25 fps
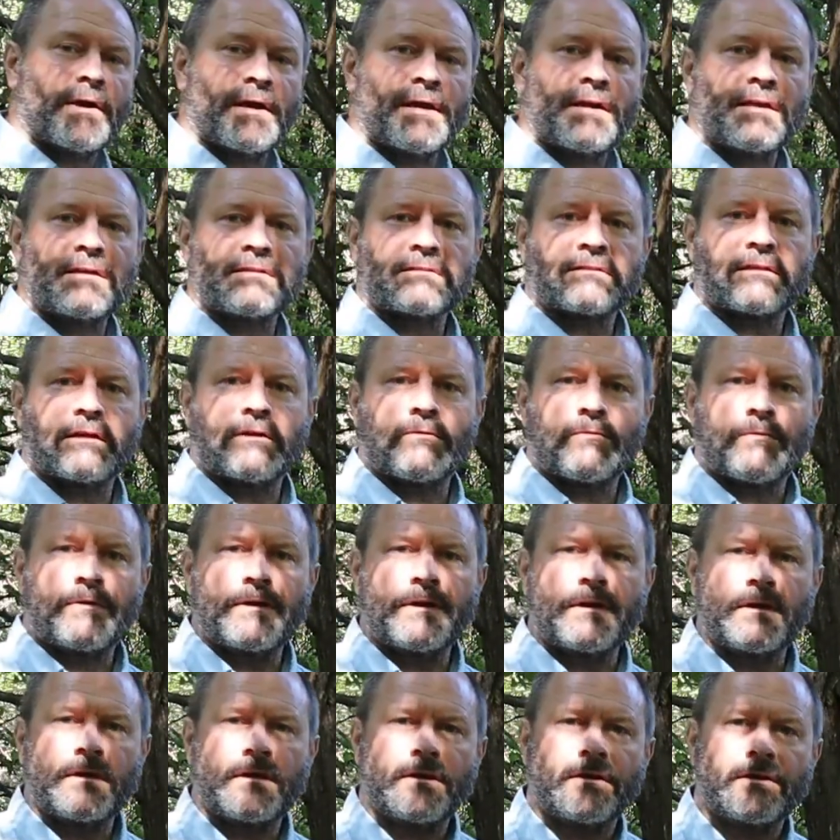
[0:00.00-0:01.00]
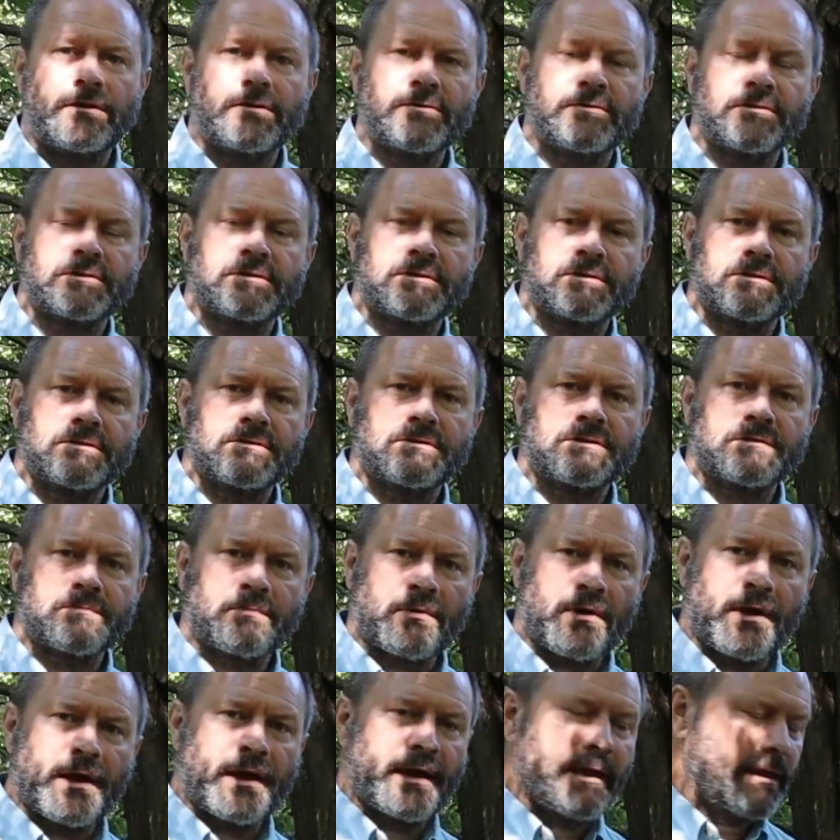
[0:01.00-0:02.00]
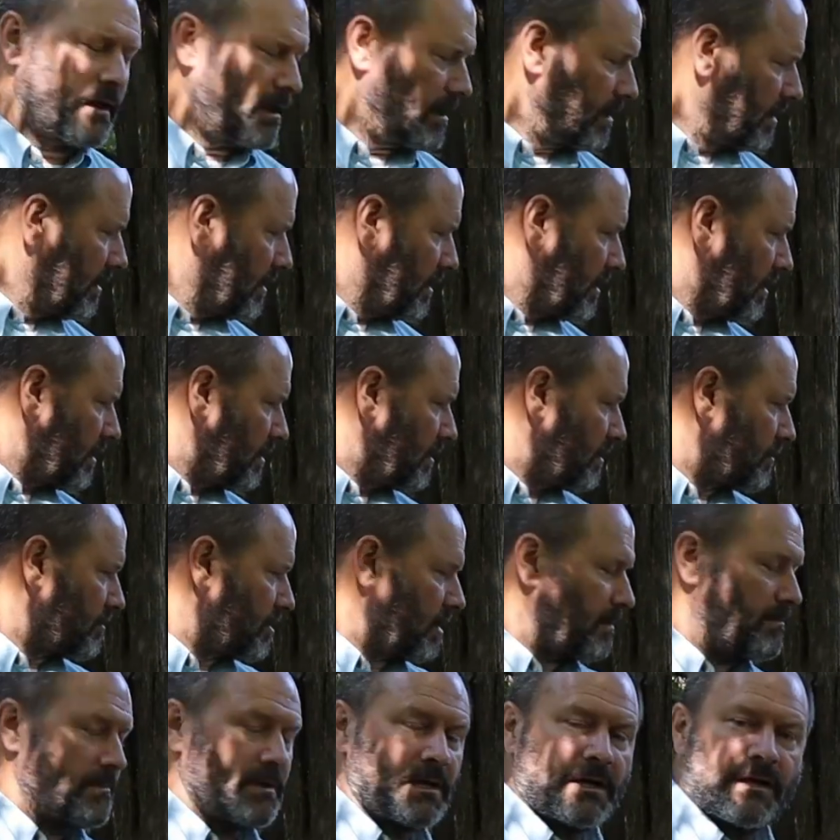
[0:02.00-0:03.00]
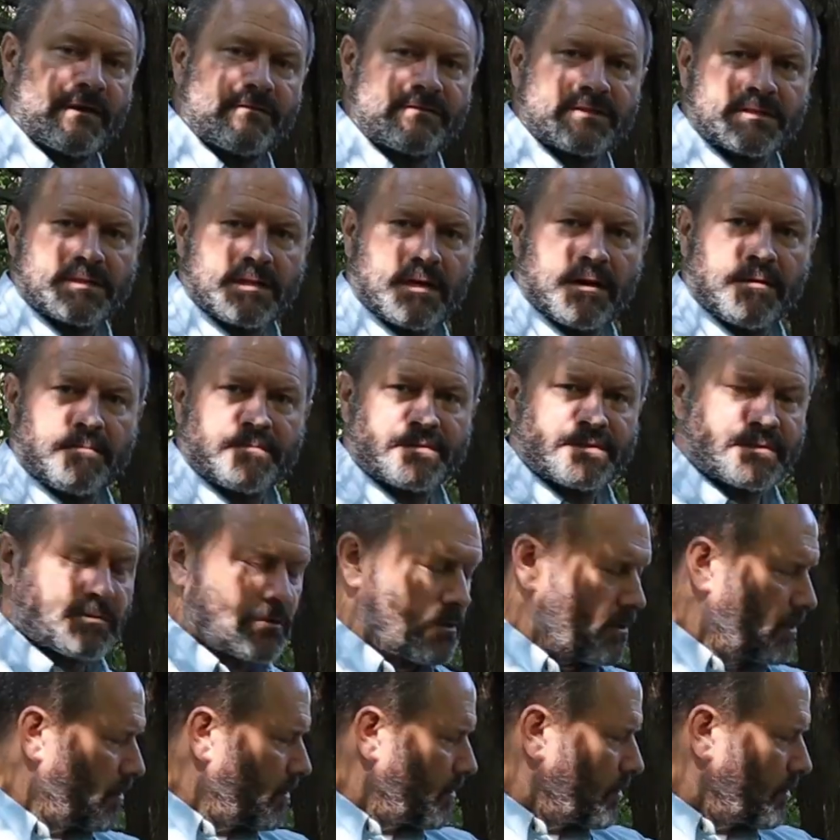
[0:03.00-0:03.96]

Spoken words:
ways that we use to spray treatment of stumps.